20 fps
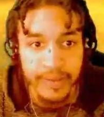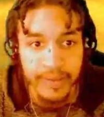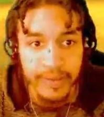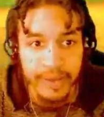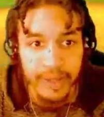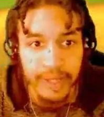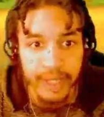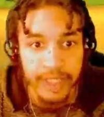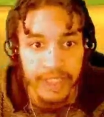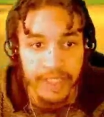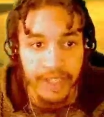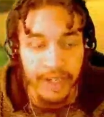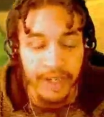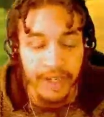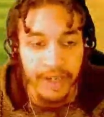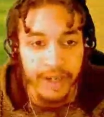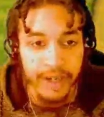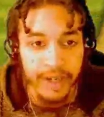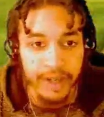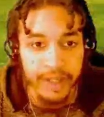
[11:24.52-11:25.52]
It's a
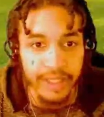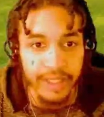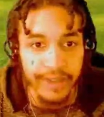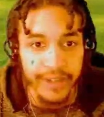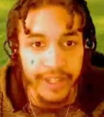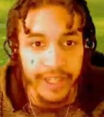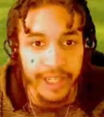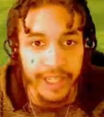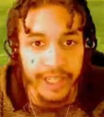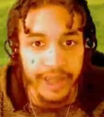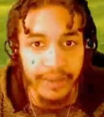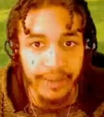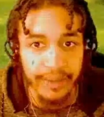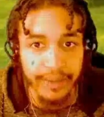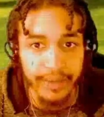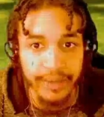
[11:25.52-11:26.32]
whole different game.